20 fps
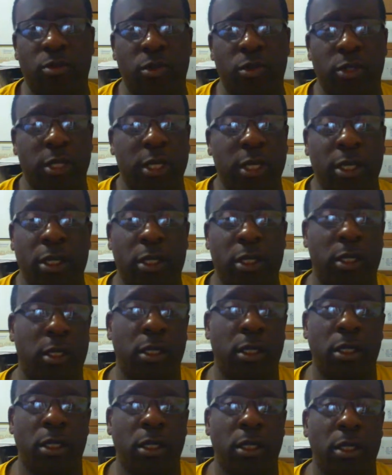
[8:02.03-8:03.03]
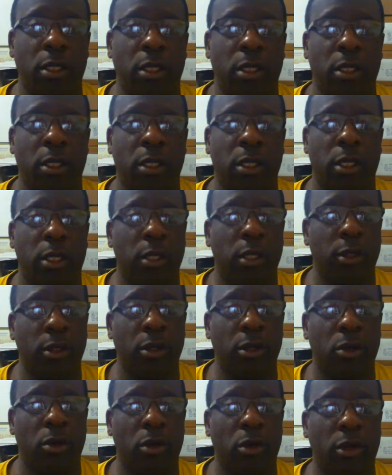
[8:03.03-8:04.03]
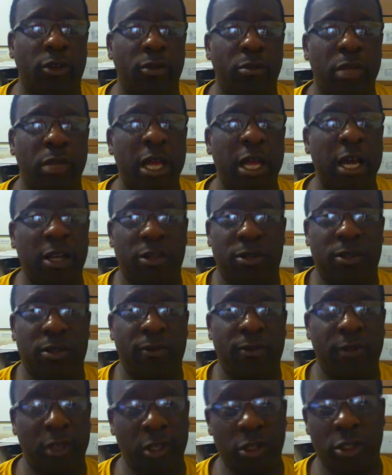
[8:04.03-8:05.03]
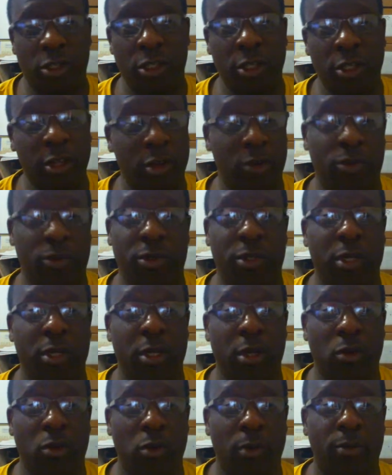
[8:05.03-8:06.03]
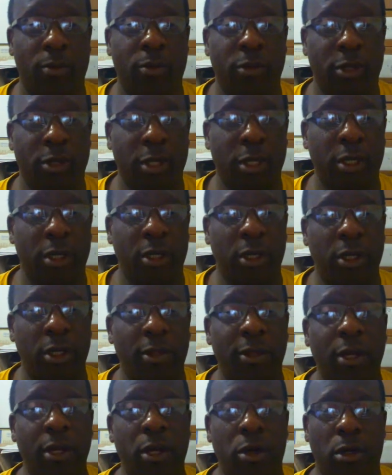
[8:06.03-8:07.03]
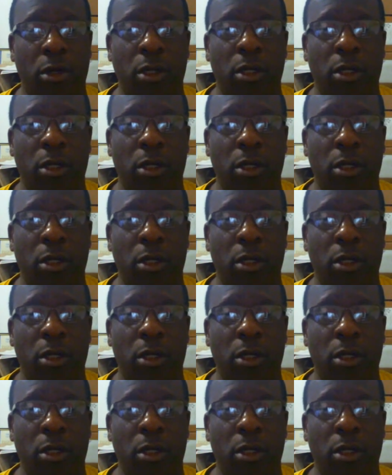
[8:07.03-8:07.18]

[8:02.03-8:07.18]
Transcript: presented in there, or even Black civil engineers represented in there.